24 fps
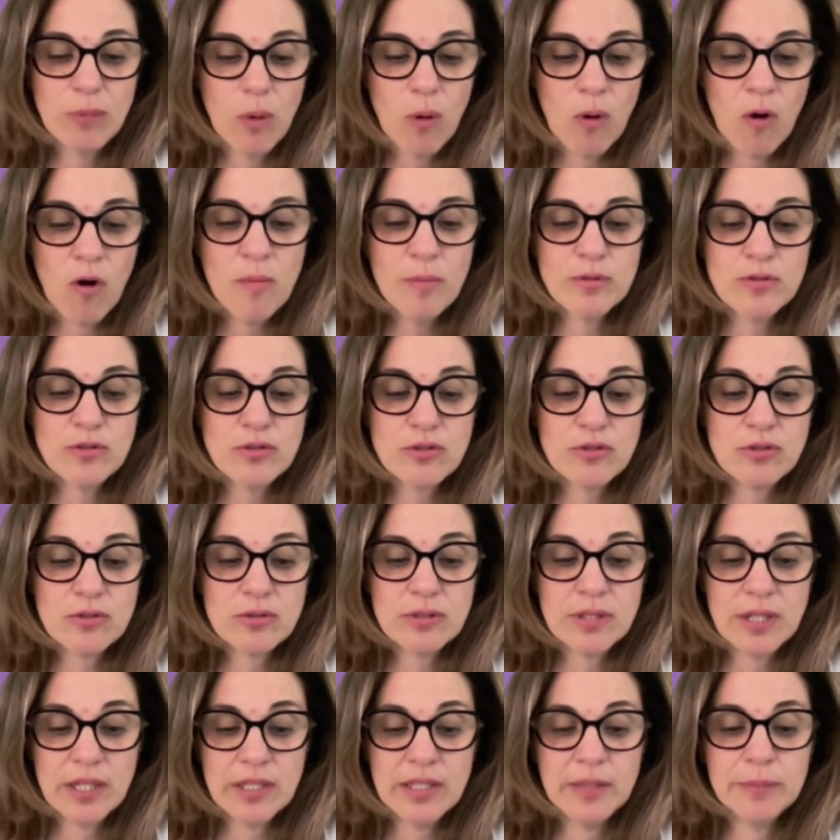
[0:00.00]

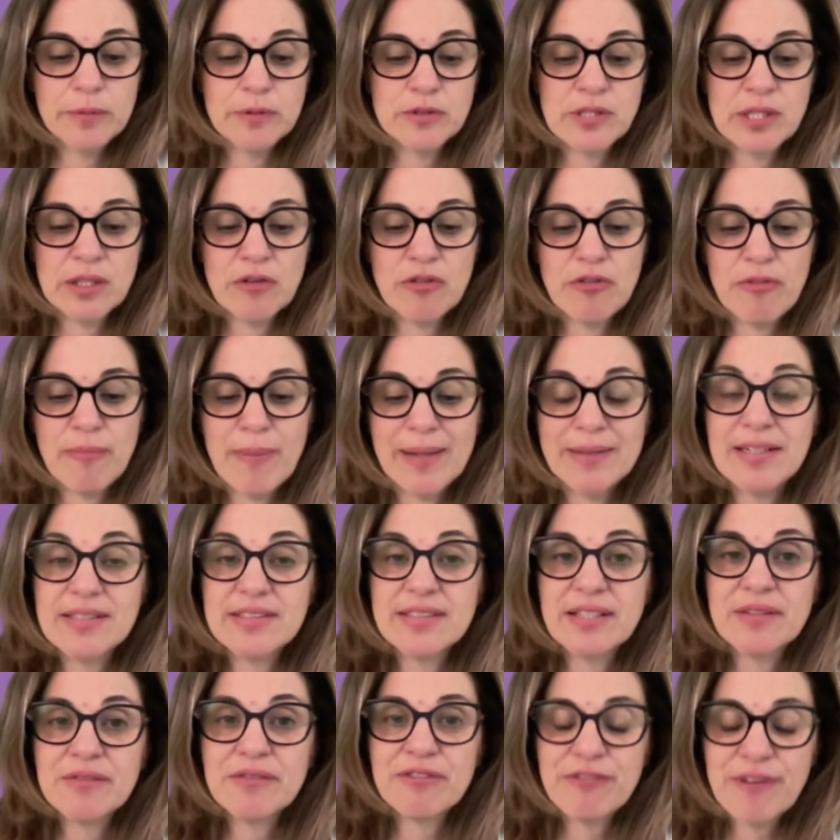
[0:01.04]
almost 30% of
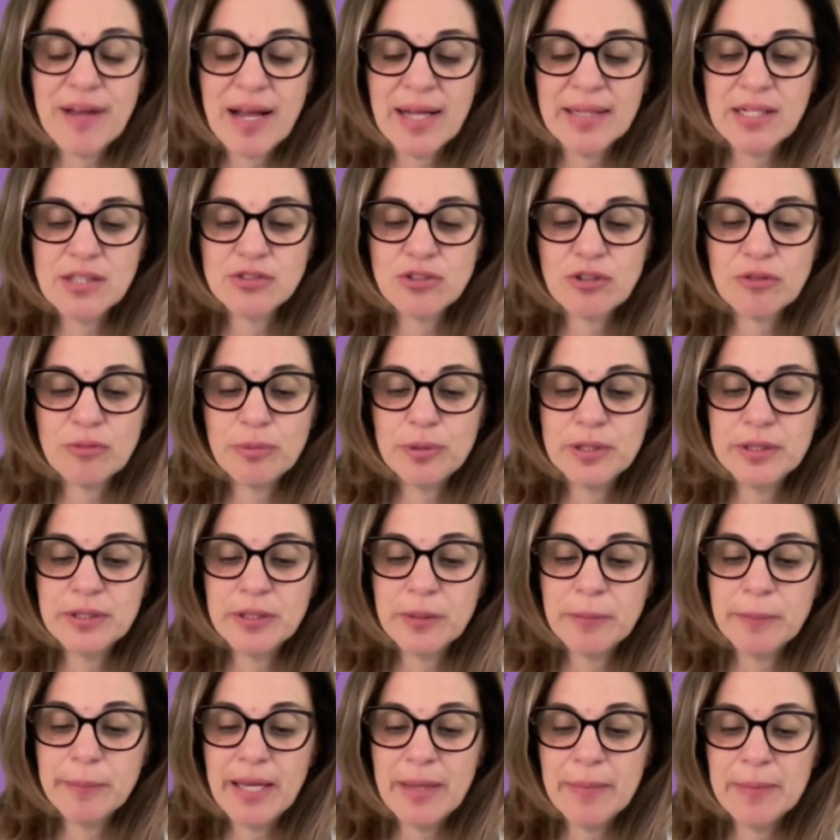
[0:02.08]
mothers and fathers of
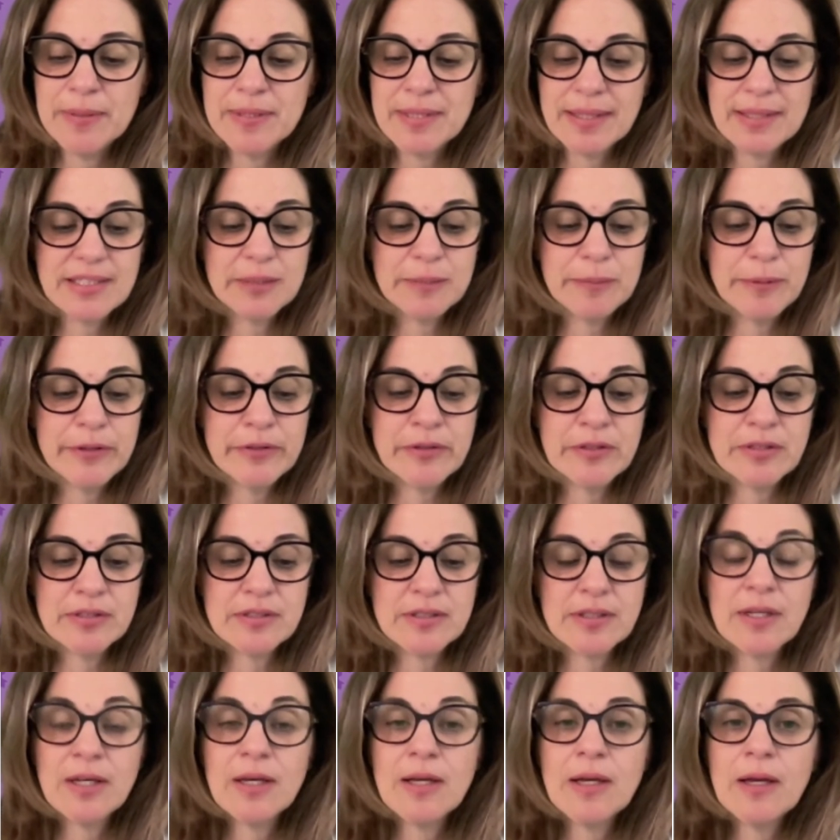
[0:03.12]
preterm babies
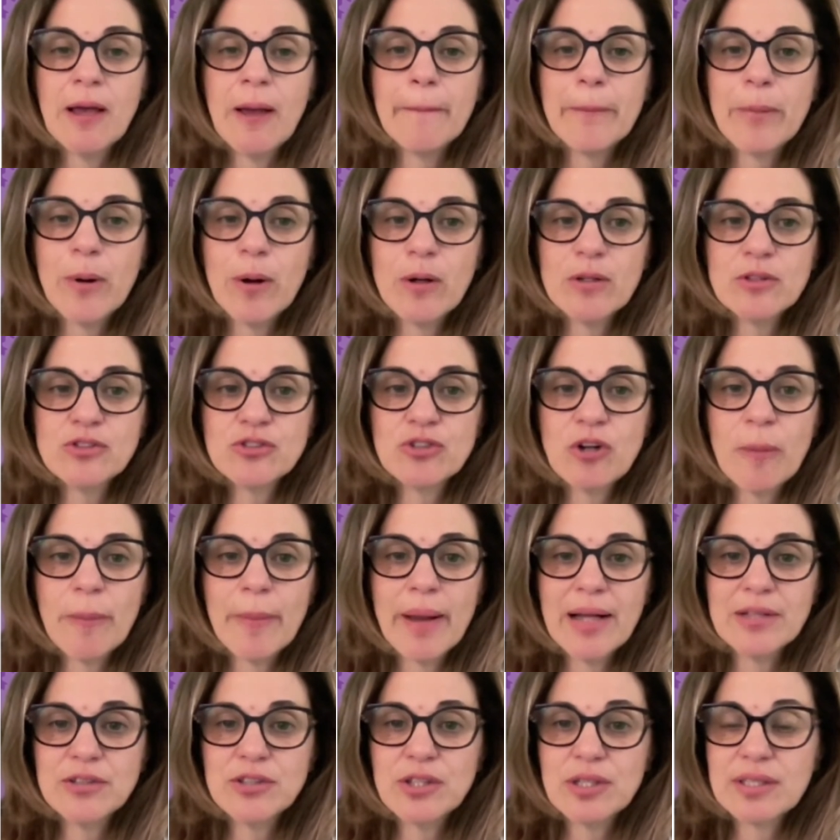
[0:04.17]
experience
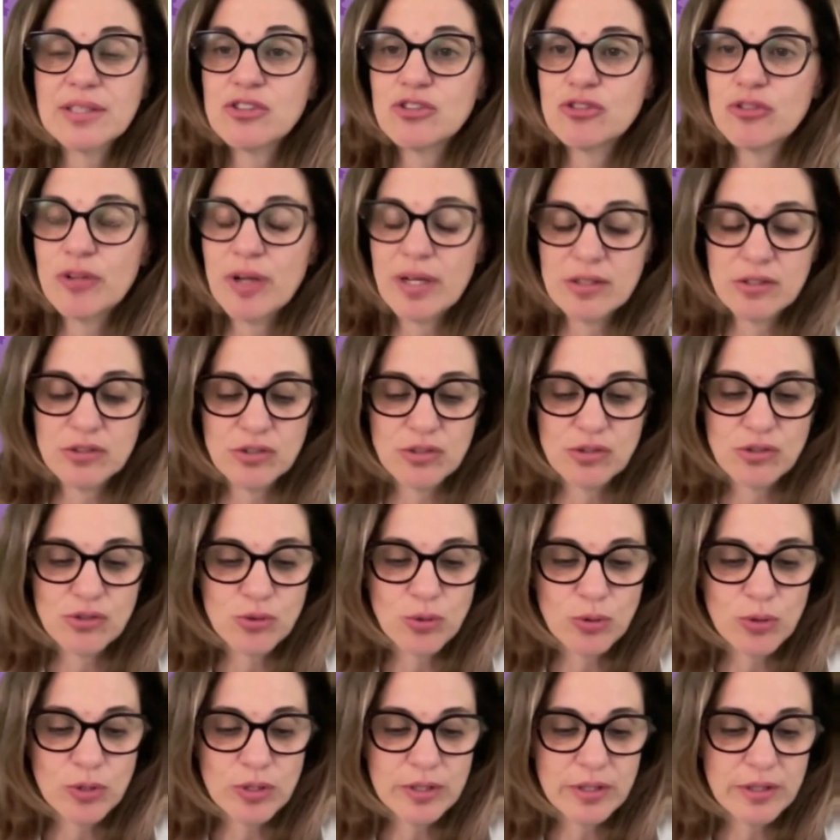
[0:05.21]
post-traumatic stress
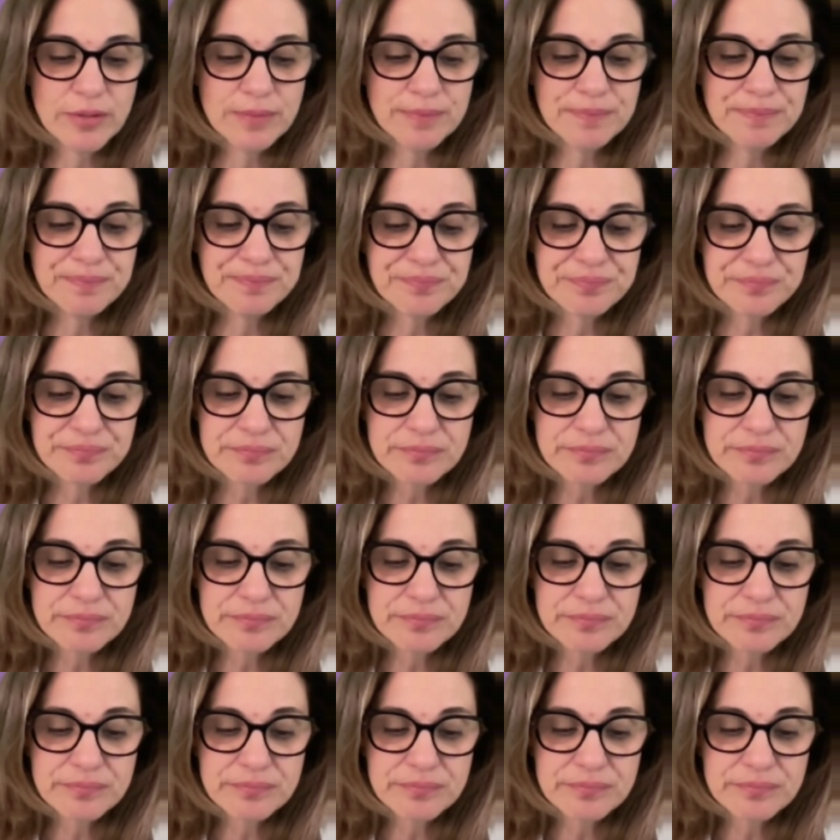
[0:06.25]
disorder.